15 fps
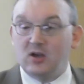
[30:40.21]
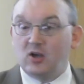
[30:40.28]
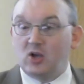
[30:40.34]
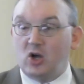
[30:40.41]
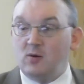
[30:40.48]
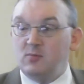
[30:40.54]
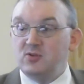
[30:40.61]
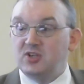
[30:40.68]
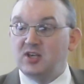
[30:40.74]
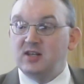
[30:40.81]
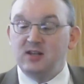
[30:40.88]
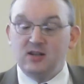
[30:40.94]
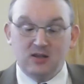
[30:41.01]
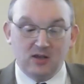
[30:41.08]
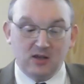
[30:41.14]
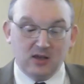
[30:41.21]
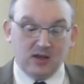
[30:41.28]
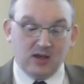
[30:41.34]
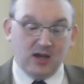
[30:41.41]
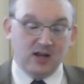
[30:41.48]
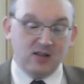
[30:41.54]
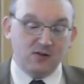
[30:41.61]
comes in
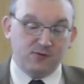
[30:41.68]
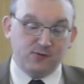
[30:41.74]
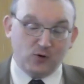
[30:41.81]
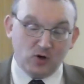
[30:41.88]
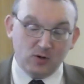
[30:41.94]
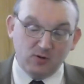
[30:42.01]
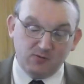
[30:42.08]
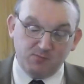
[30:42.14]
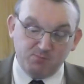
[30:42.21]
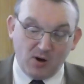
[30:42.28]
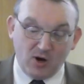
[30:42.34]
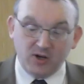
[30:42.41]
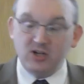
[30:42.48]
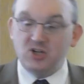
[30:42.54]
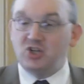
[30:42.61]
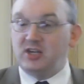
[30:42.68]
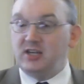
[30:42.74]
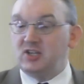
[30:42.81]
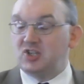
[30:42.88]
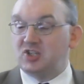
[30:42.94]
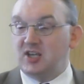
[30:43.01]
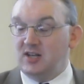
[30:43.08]
in the form of punishing
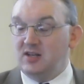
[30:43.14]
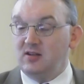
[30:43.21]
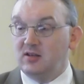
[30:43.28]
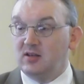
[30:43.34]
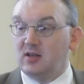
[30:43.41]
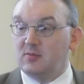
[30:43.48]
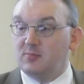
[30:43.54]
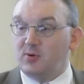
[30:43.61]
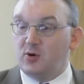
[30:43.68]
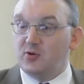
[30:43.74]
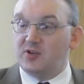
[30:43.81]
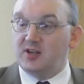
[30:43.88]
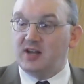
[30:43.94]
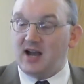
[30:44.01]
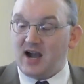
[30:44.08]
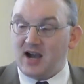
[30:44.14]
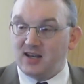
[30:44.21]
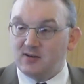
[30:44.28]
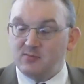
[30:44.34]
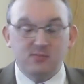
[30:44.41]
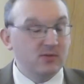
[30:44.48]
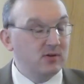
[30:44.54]
sin, both in
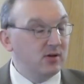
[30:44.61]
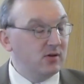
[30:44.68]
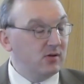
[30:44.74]
Adam,